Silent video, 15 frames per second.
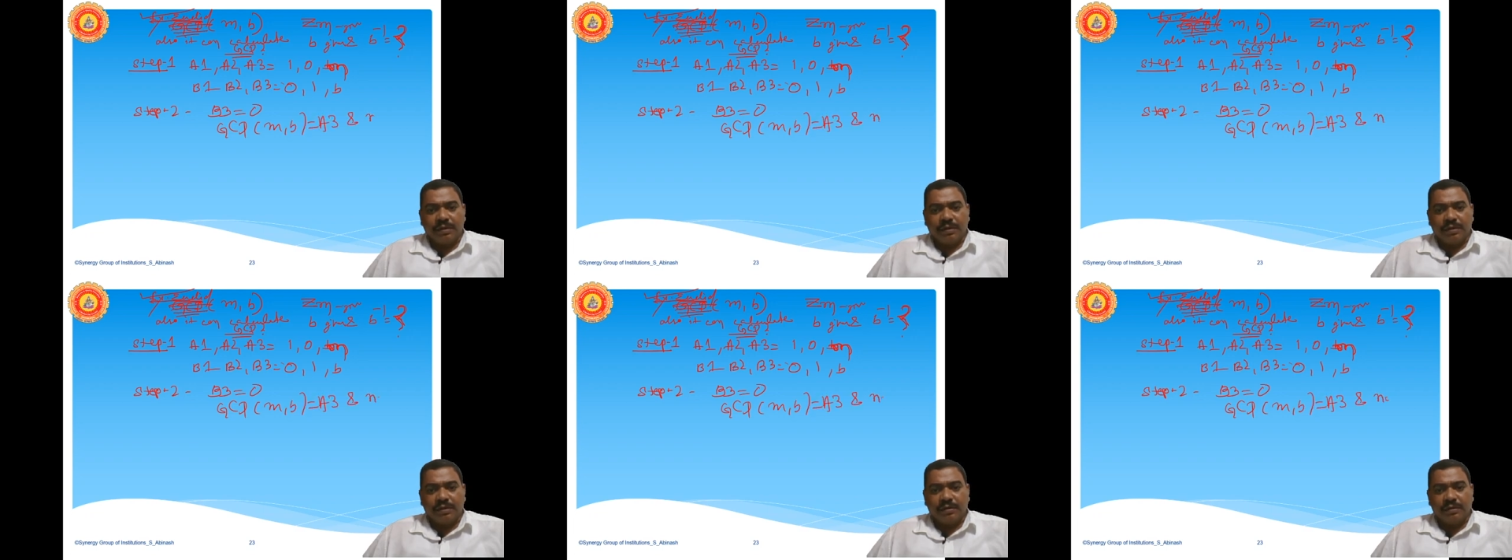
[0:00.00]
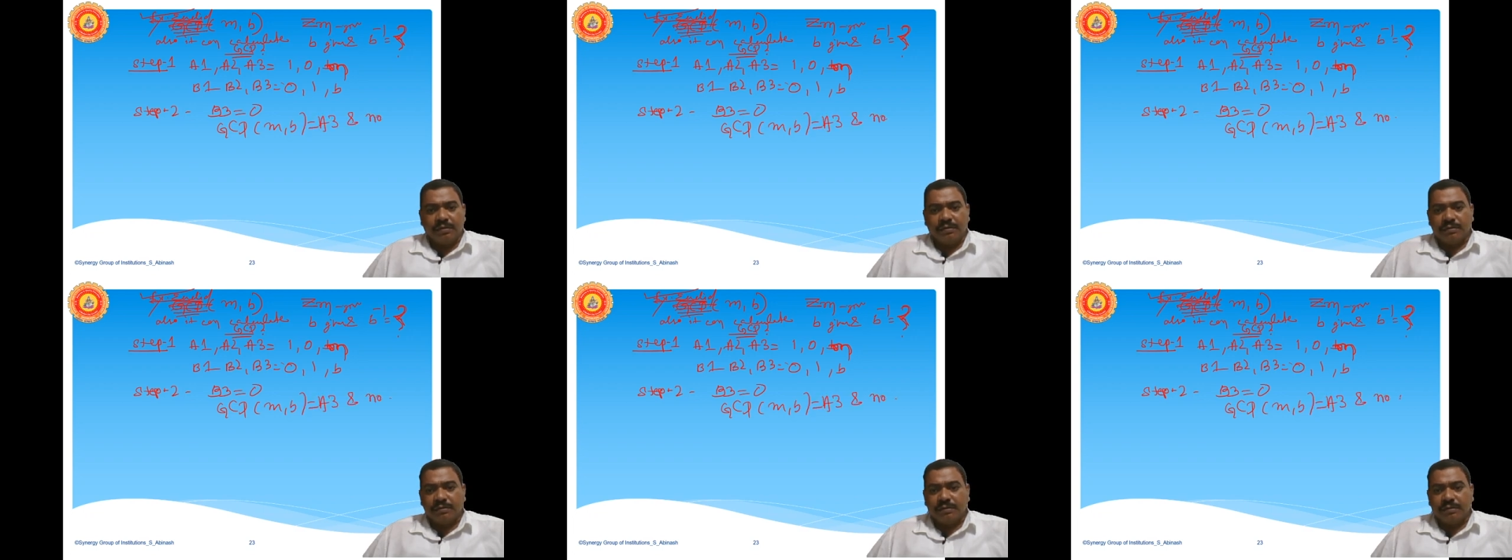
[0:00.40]
and
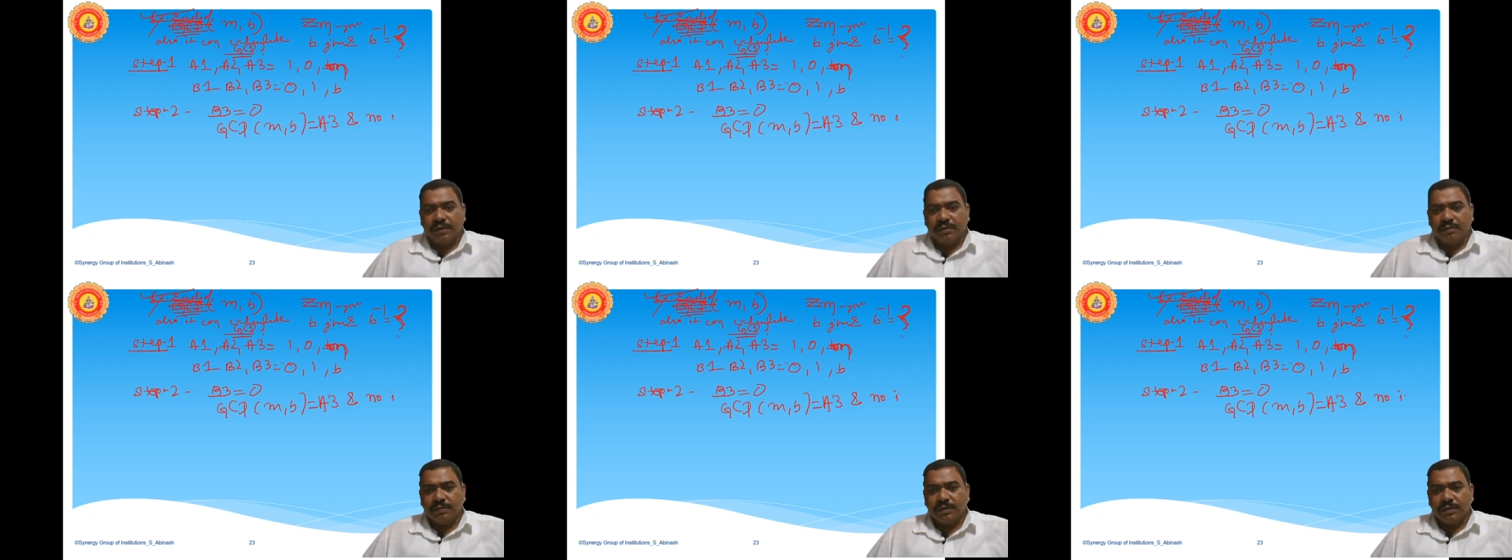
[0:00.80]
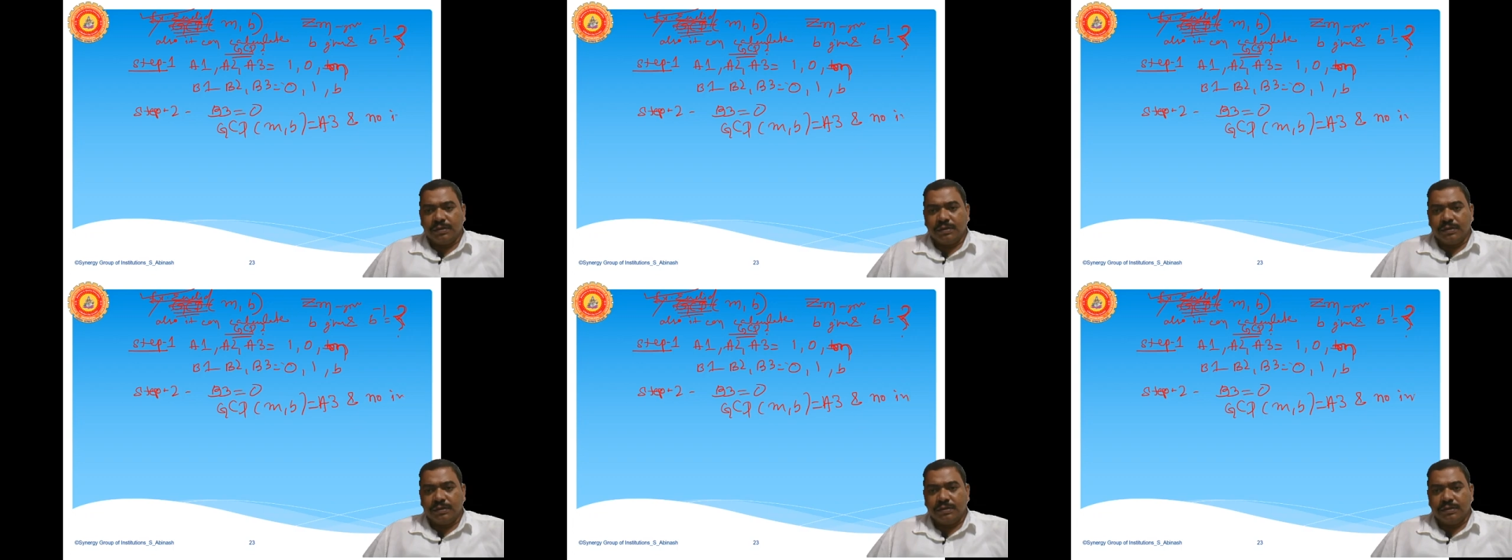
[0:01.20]
no
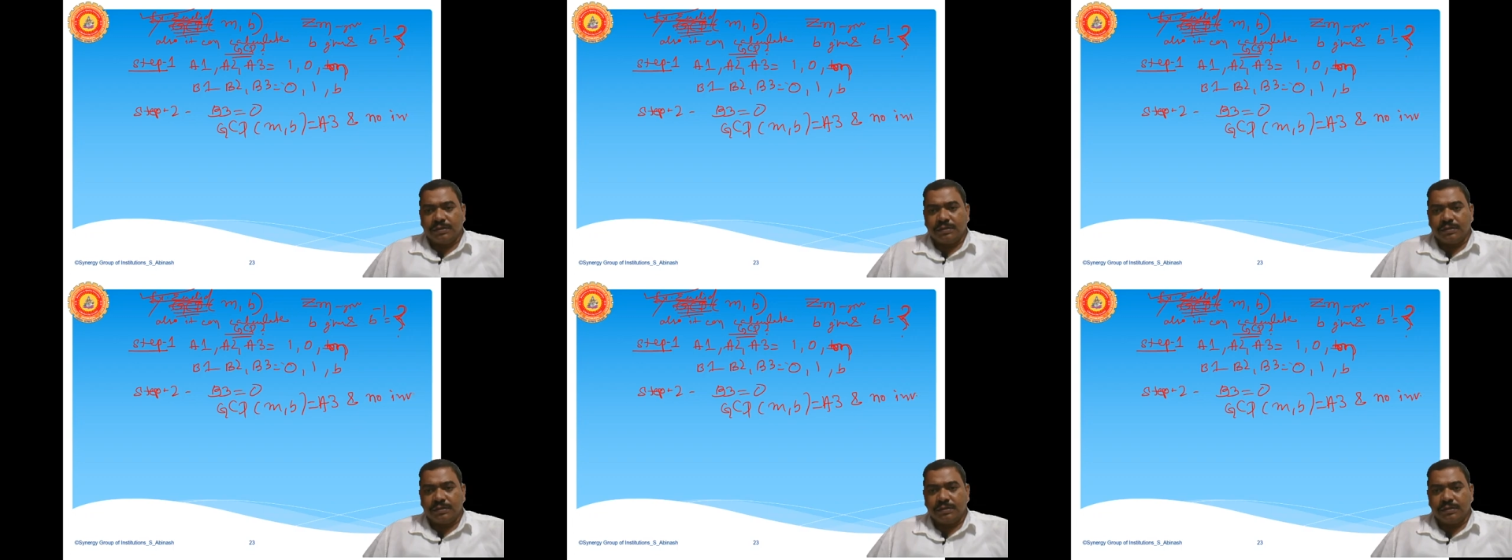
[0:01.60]
inverse